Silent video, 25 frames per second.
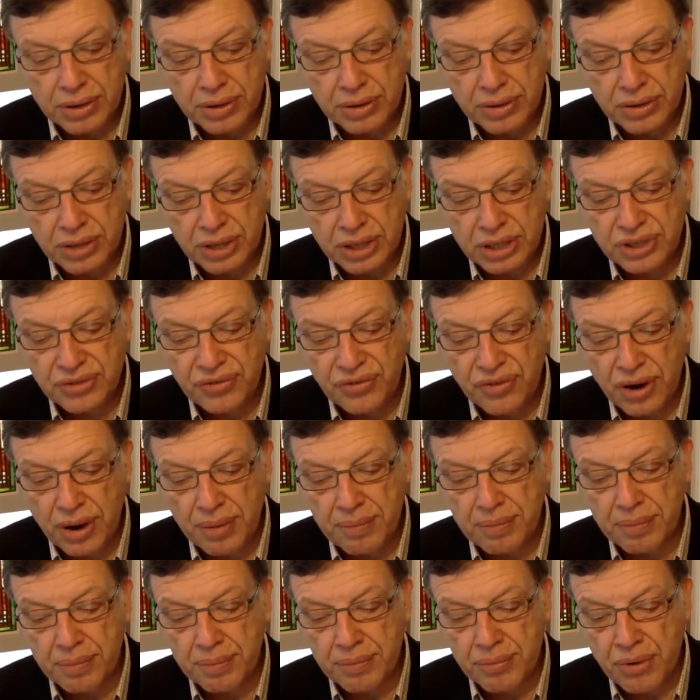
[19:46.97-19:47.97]
This
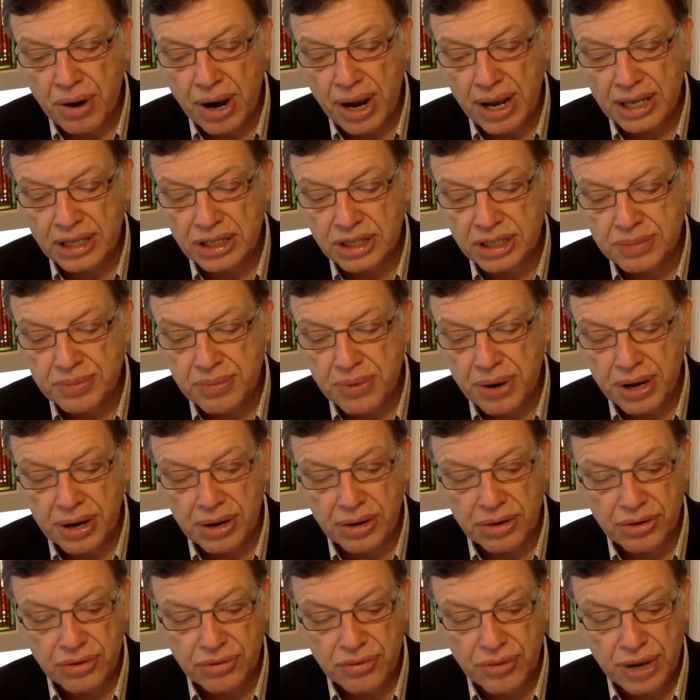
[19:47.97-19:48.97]
from Brian
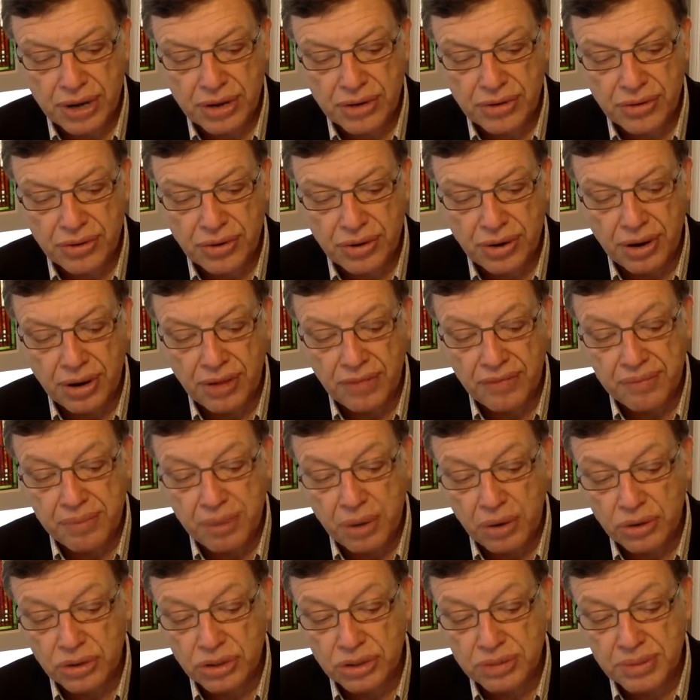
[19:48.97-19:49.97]
Springer, director of
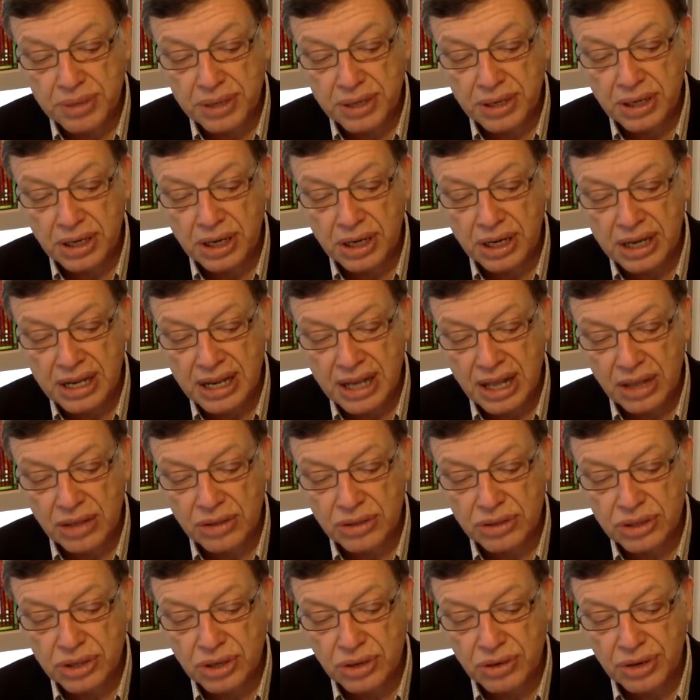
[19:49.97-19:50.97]
Bozeman
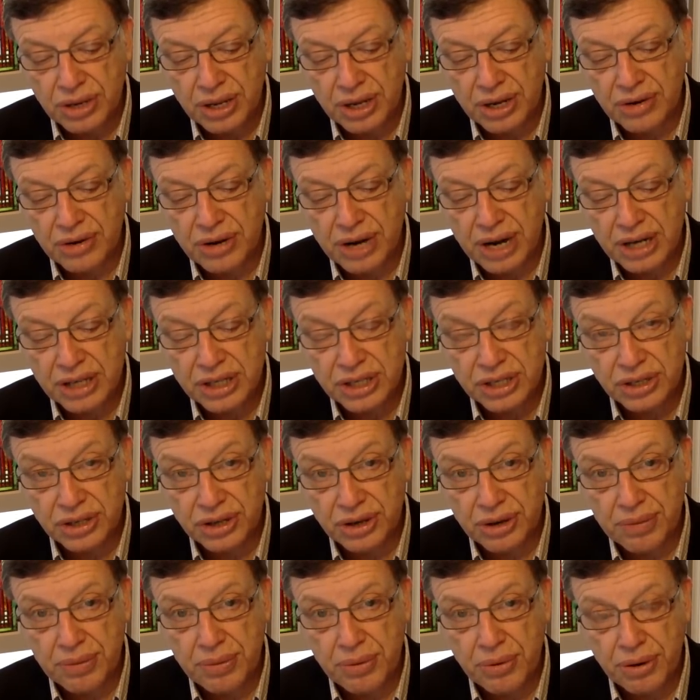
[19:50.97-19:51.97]
Yellowstone International
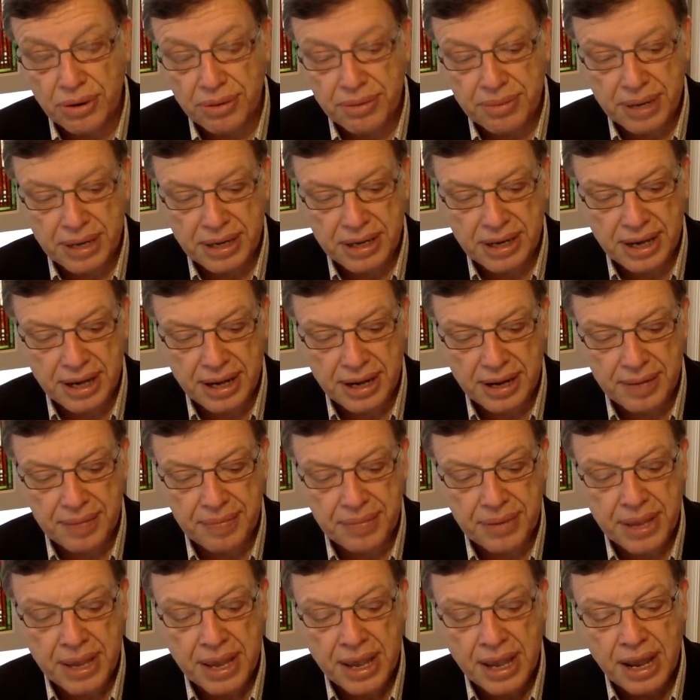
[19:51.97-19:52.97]
Airport in Montana.
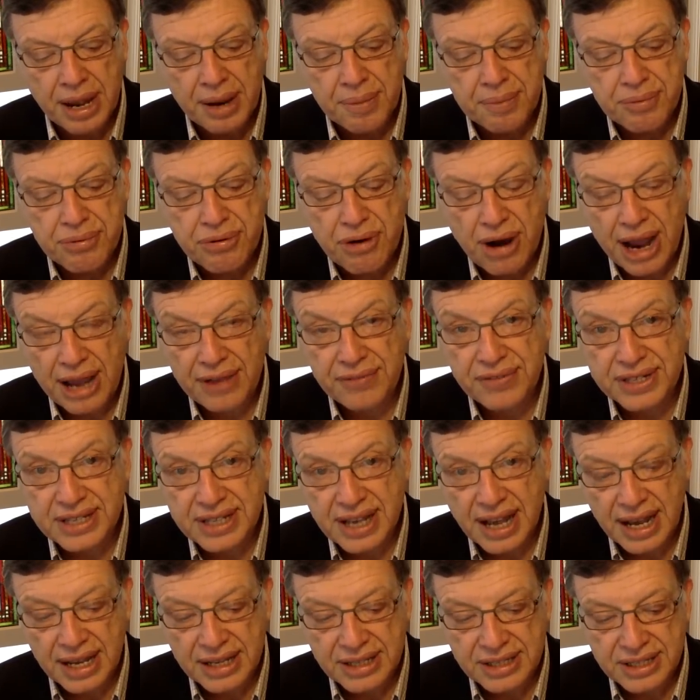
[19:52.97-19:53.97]

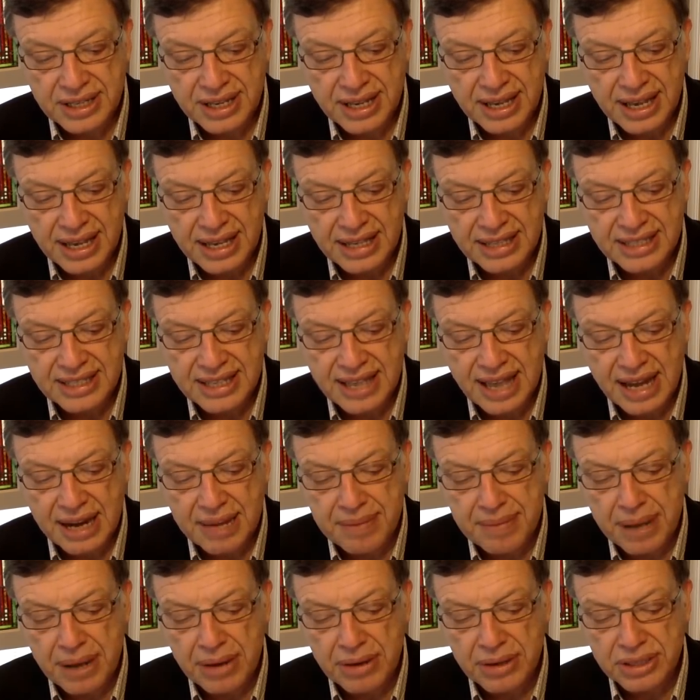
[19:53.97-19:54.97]
Privatizing is not
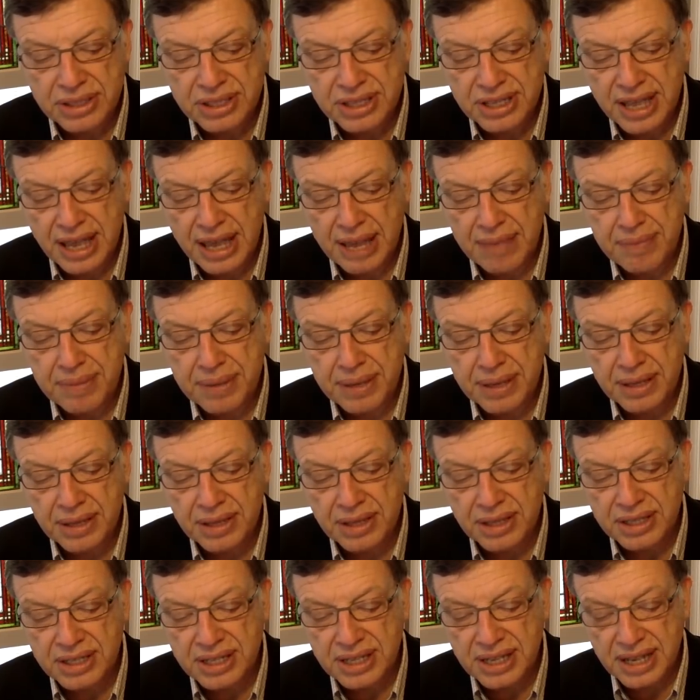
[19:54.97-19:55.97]
about escaping
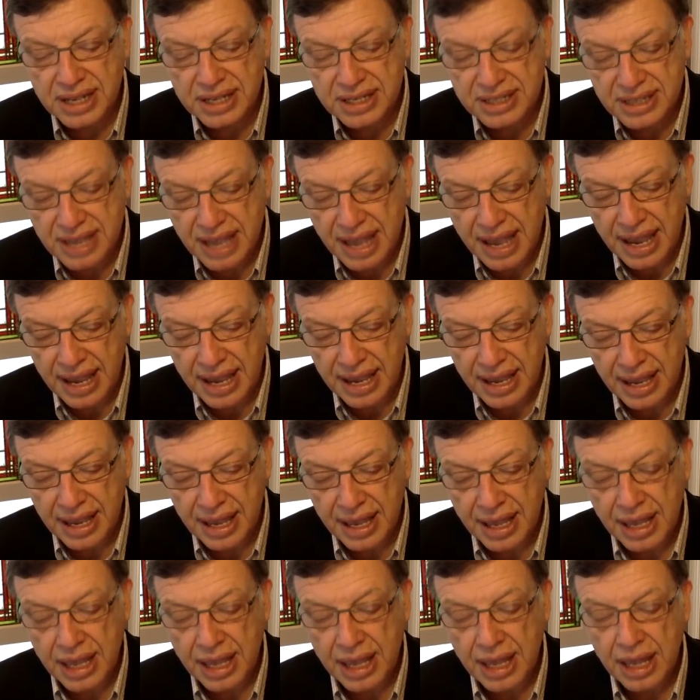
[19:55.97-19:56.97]
the TSA,
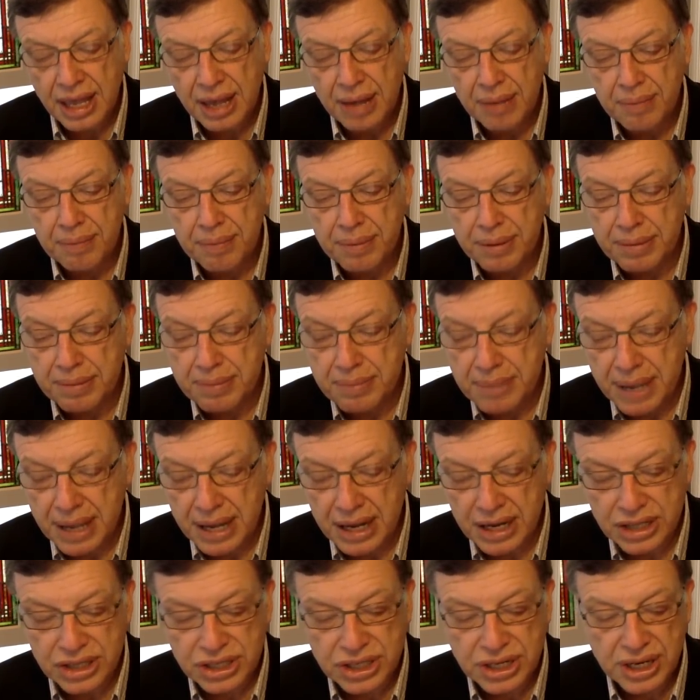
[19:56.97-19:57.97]
but
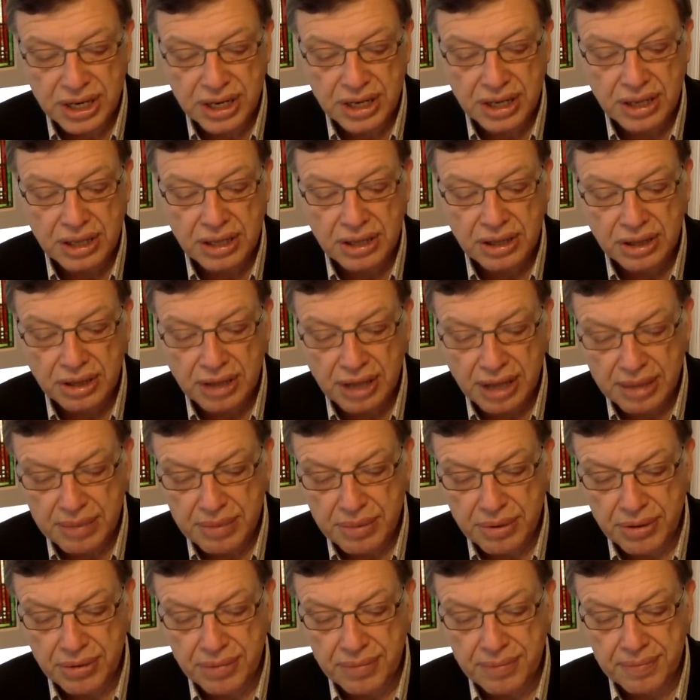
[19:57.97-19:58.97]
managing
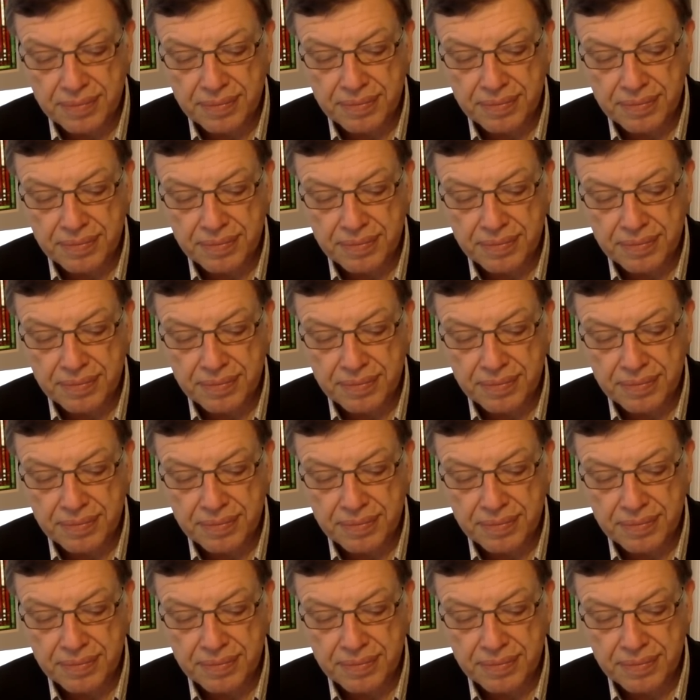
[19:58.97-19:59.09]
labor.